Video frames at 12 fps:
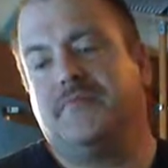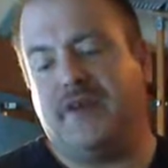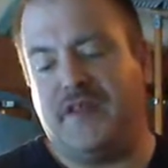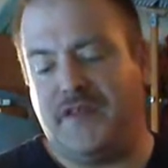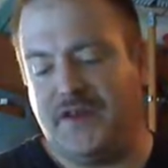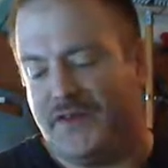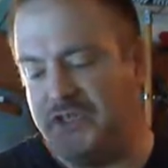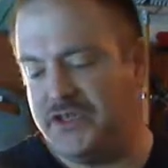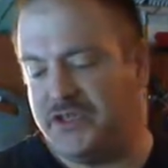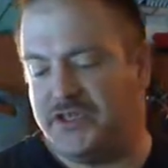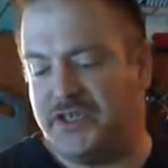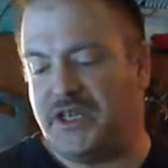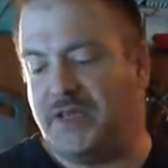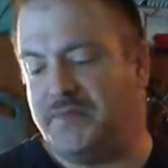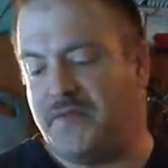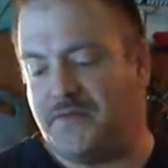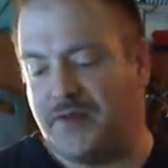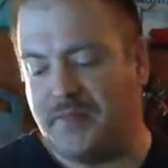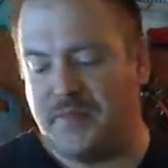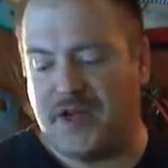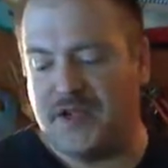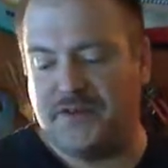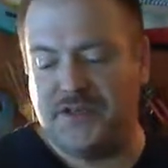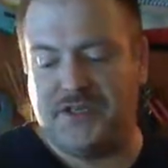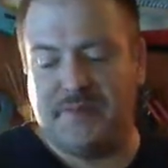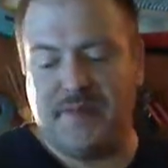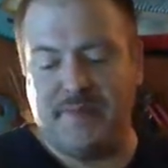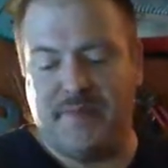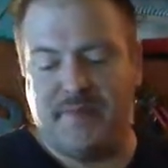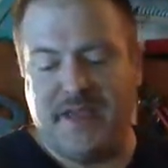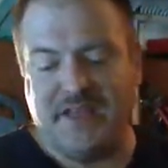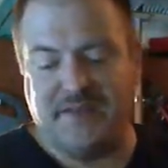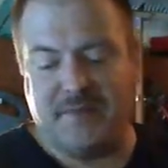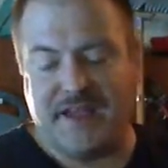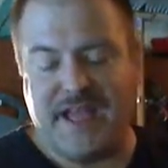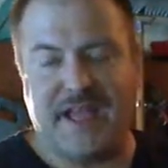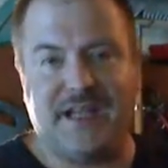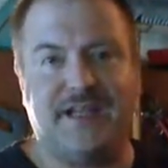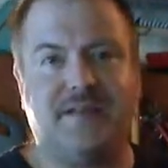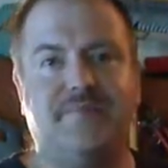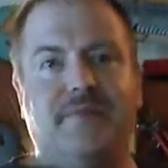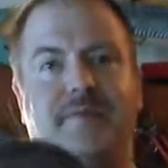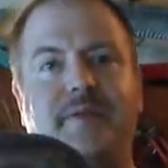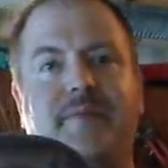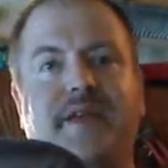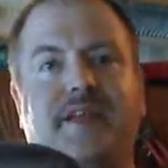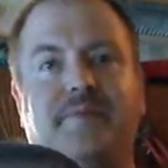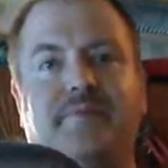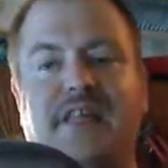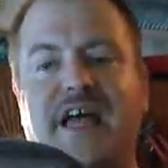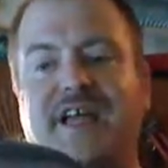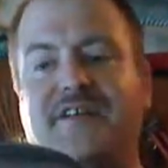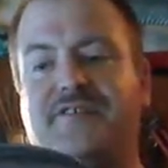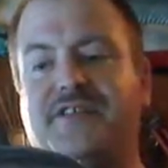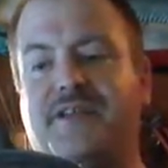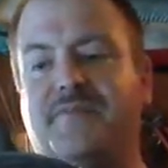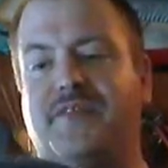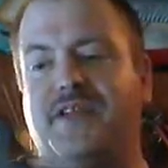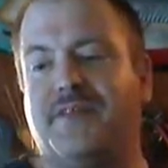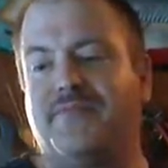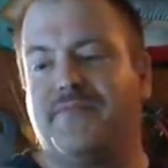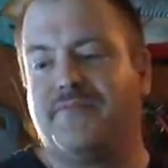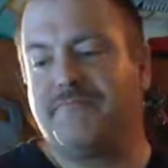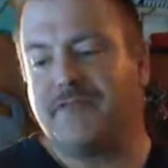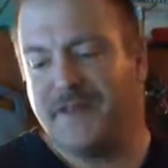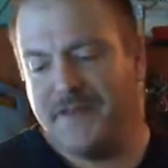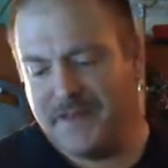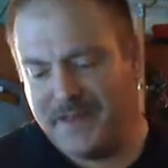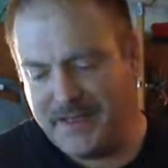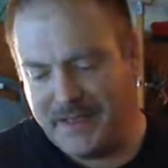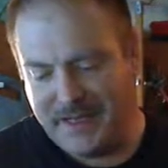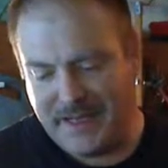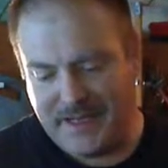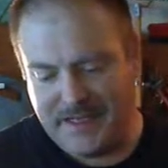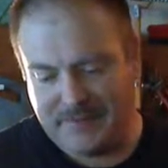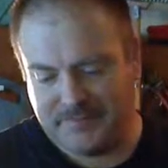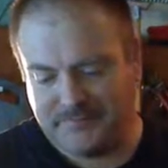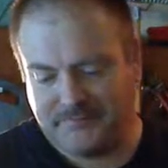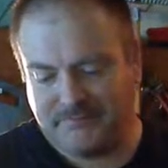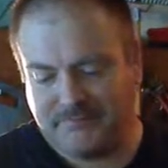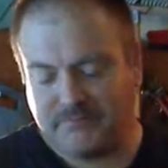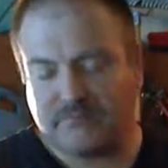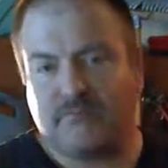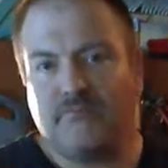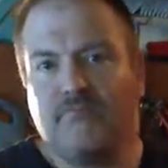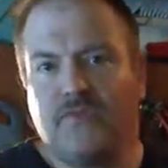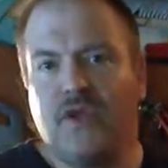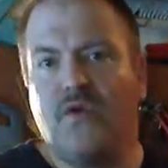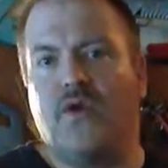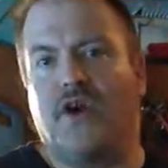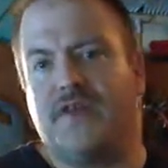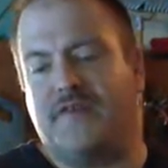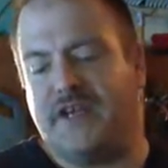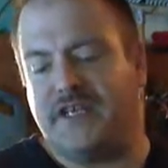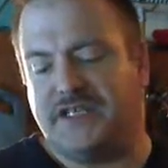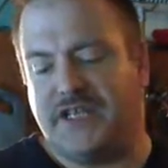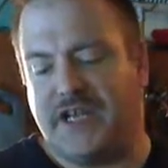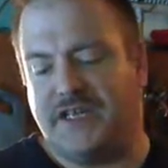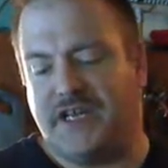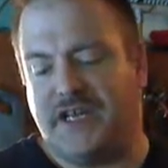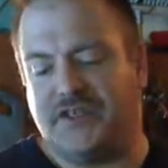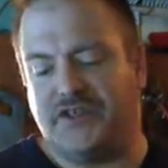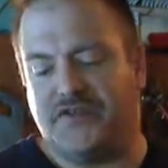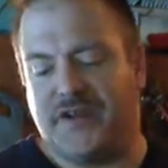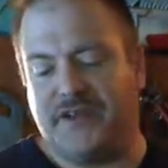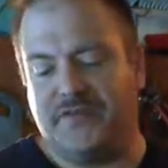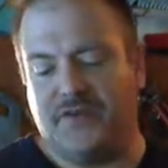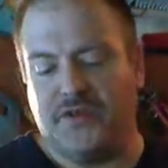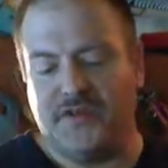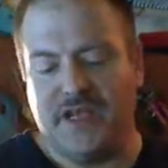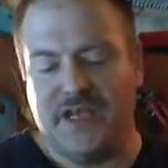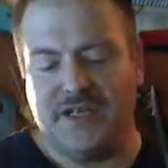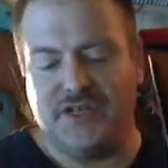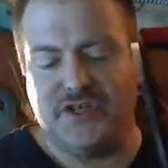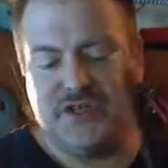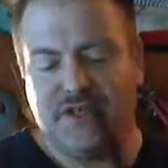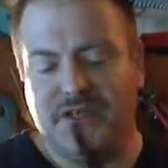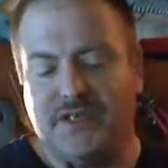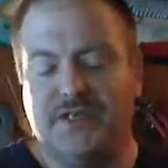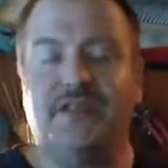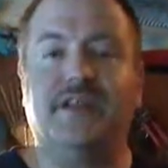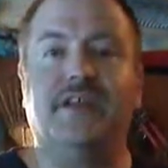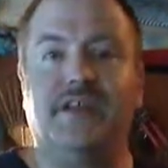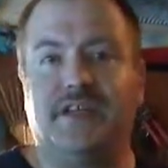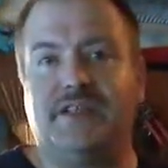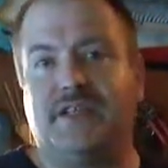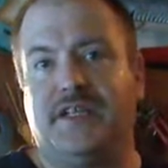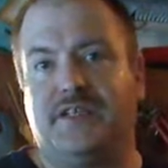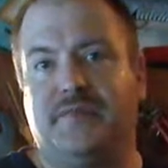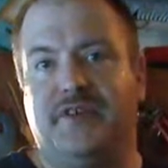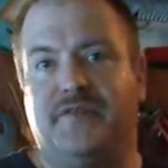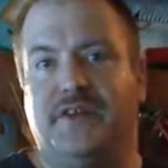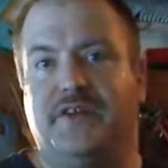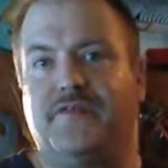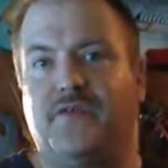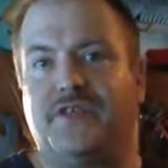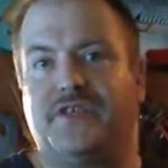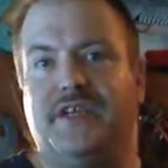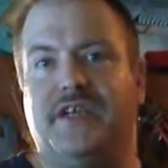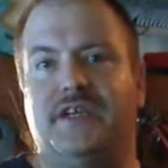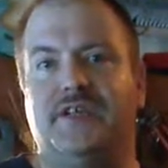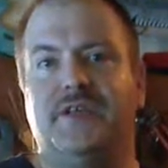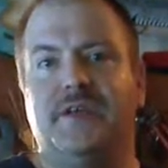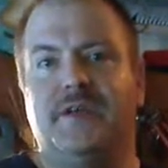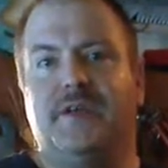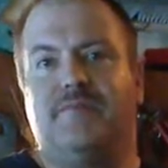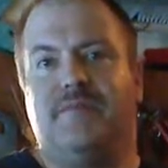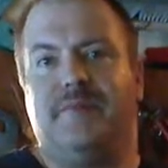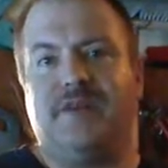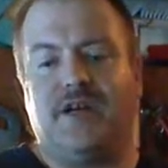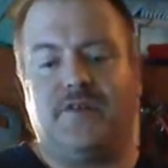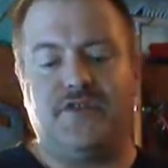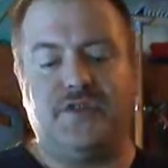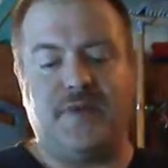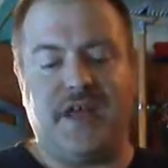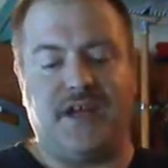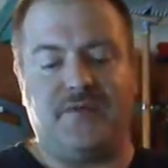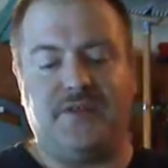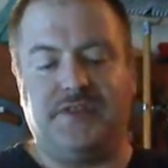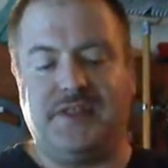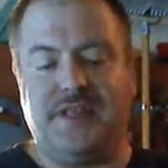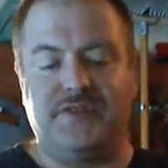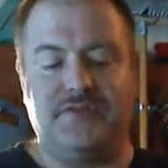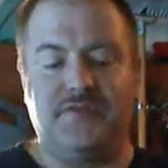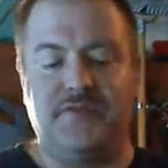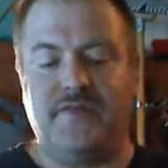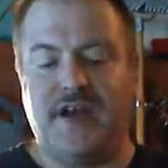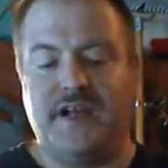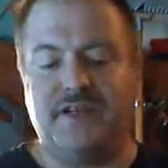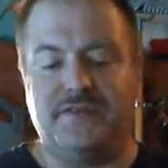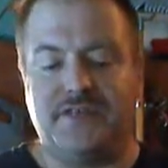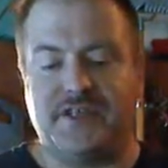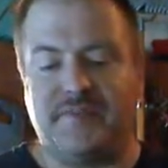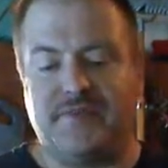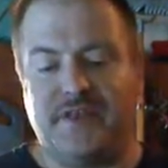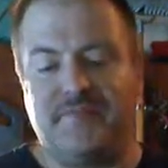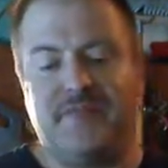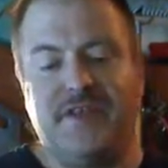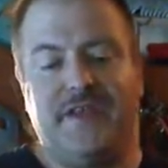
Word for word: my theory is just to keep the front polished and maybe paint the back, maybe paint it black or something. Um, or if I decide not to try and roll the edge, and I decide simply to reinforce the edge, maybe cover the back with leather or vinyl or something,